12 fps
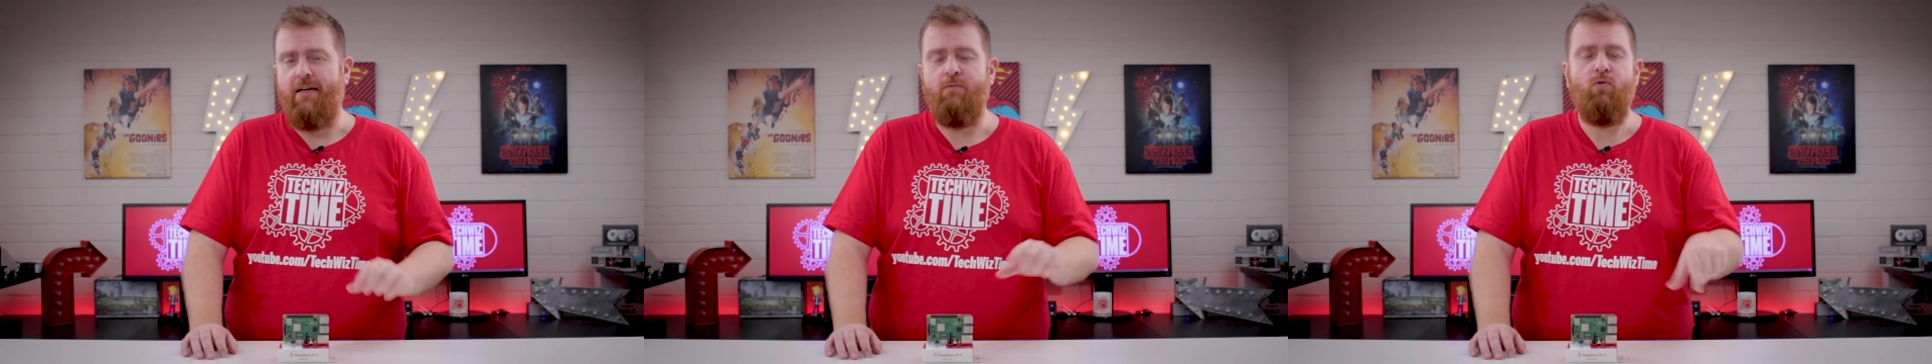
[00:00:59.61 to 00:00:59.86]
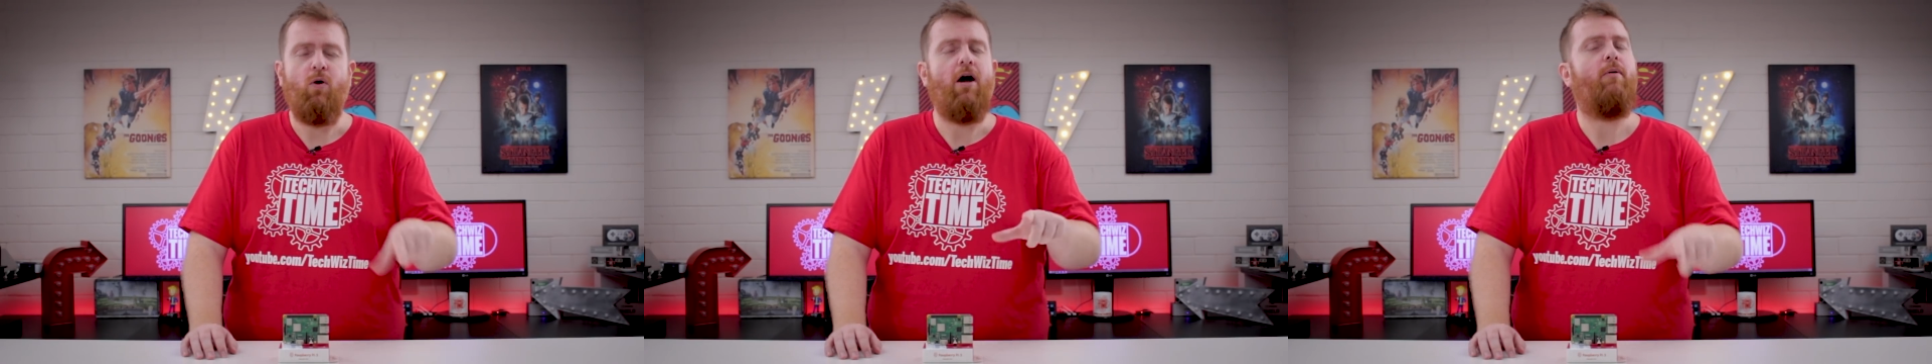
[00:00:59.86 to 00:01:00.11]
and
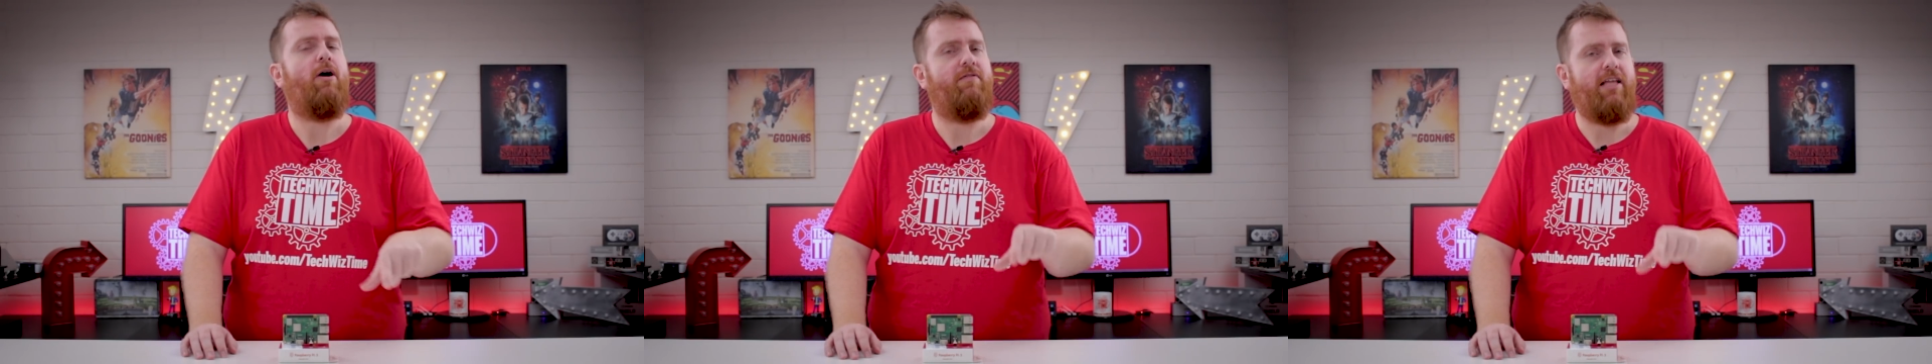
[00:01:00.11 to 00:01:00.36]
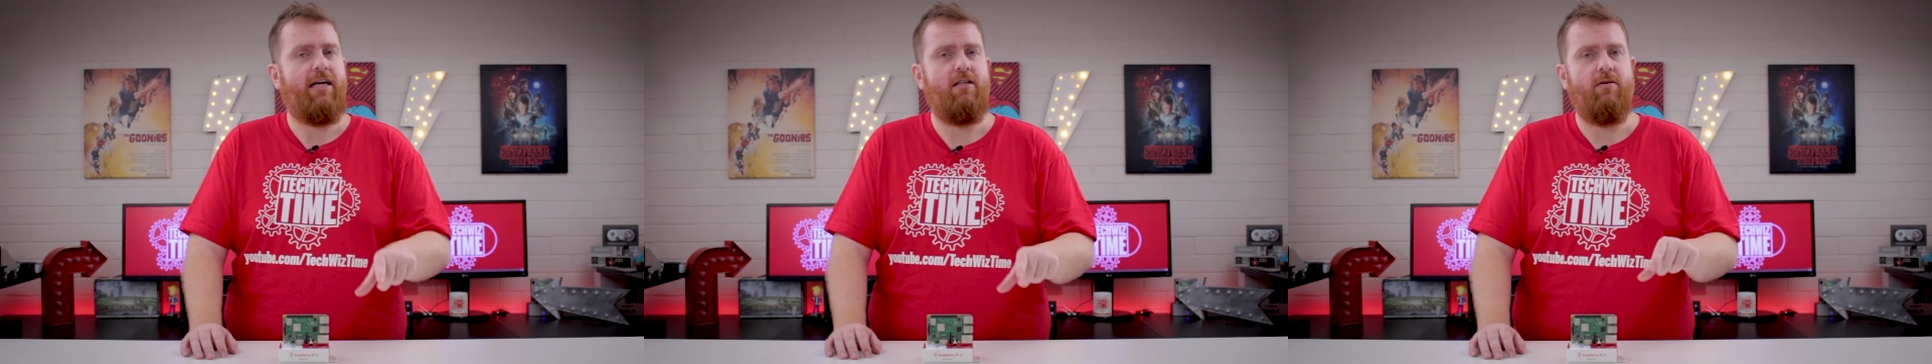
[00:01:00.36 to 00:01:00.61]
we'll go over
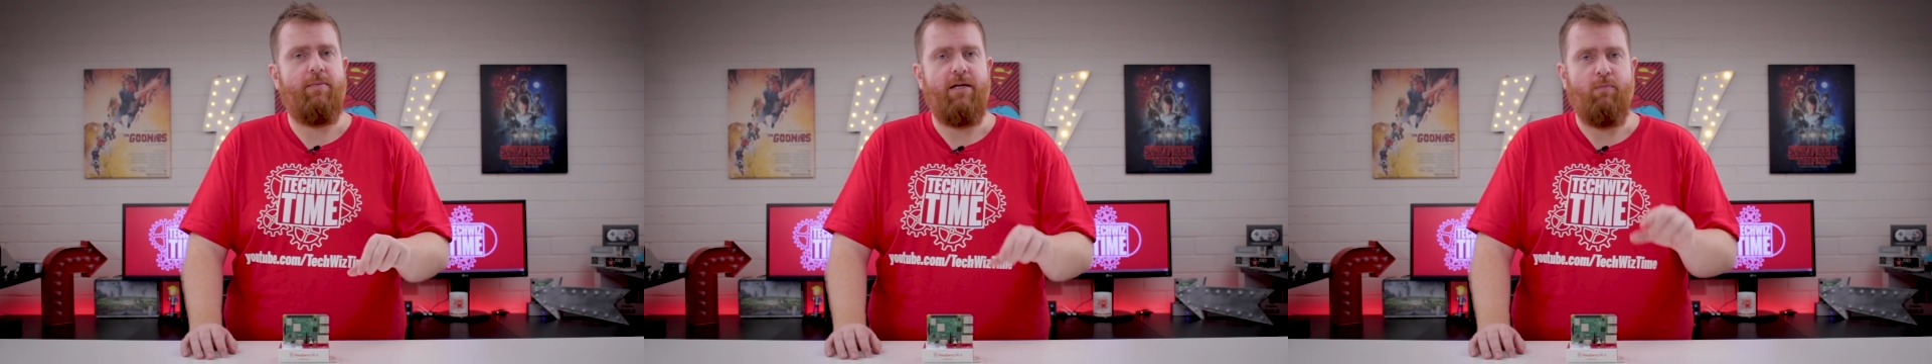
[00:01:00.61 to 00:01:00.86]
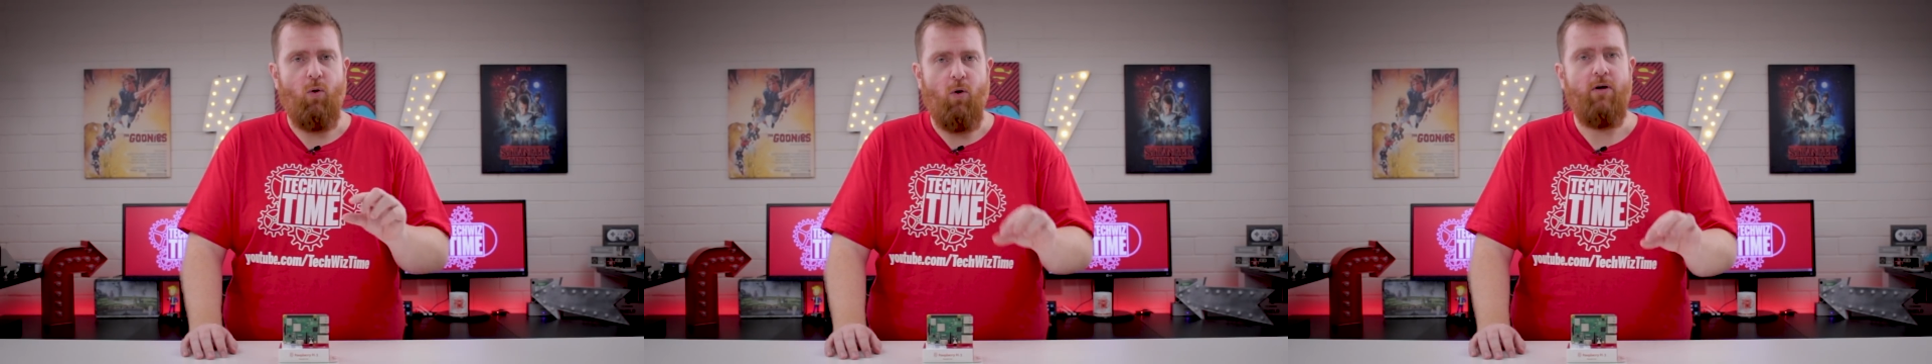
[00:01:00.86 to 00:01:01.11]
that a little bit
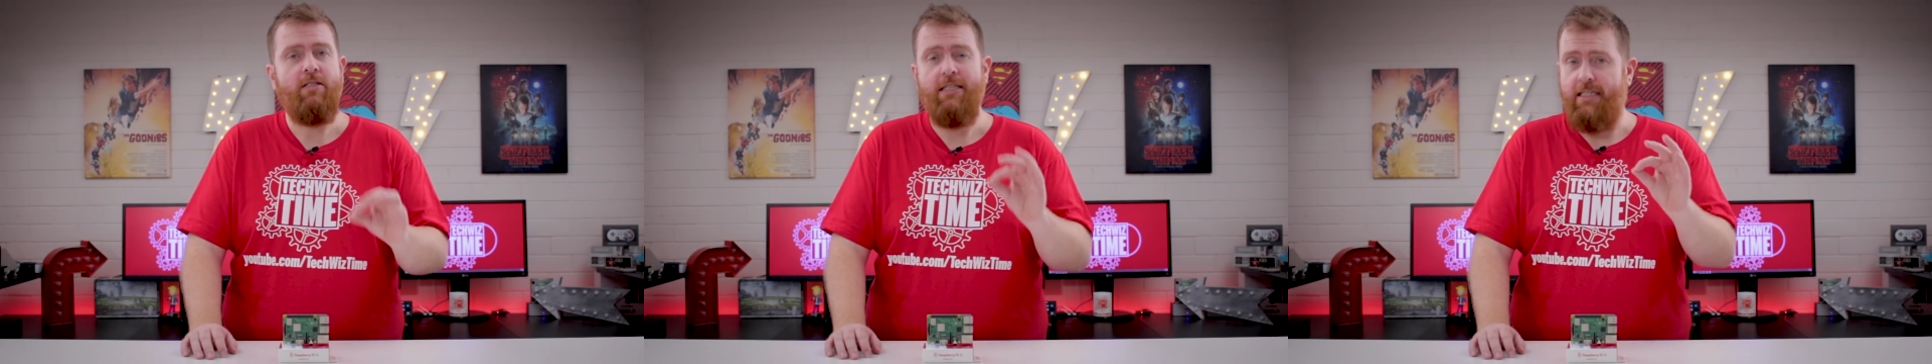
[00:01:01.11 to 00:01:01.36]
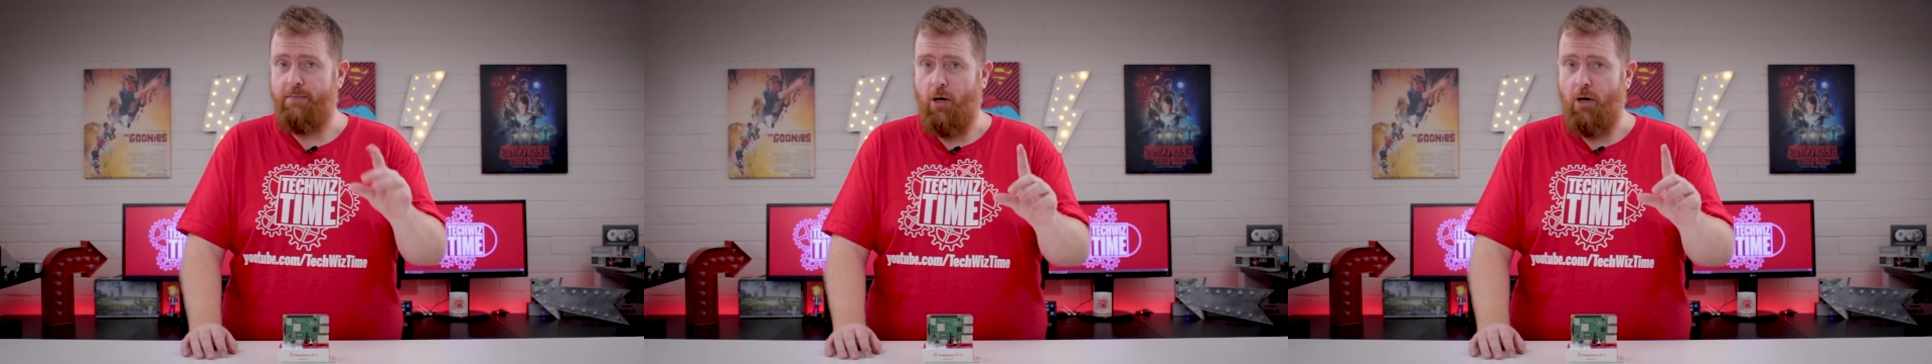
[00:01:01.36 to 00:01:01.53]
more in a